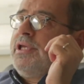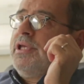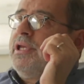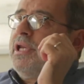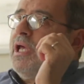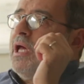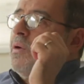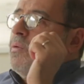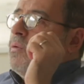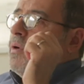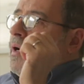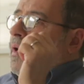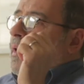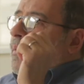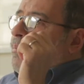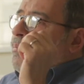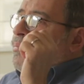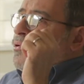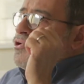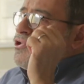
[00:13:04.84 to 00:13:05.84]
in
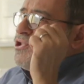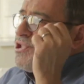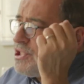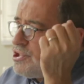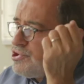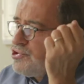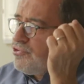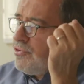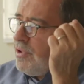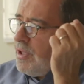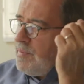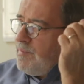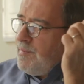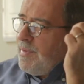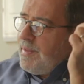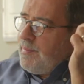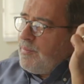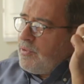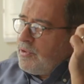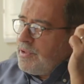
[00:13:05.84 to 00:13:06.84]
our procedural
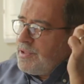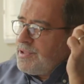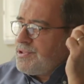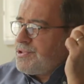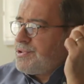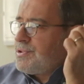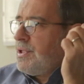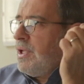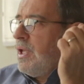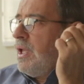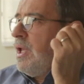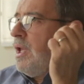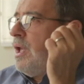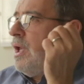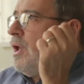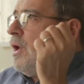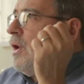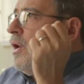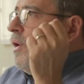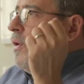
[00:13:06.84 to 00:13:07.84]
memories,
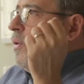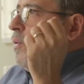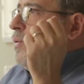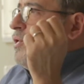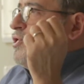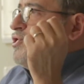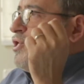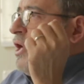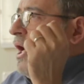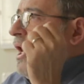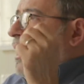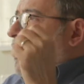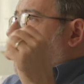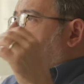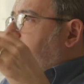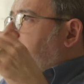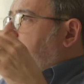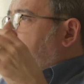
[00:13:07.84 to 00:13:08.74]
which are